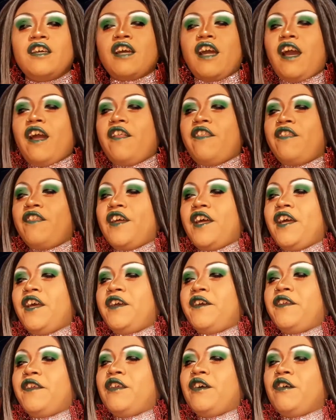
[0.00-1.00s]
and
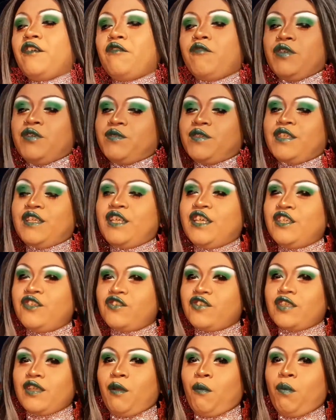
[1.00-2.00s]
then, which was an
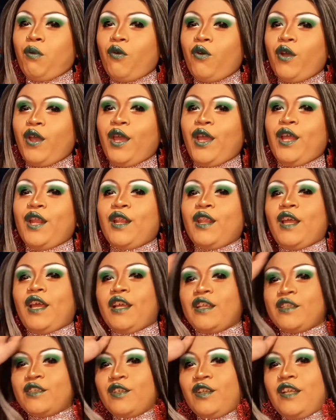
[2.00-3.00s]
interesting point,
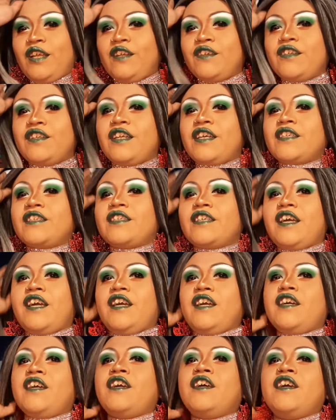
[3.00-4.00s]
like, so later the next
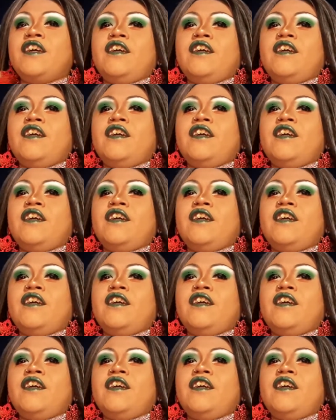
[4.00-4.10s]
day,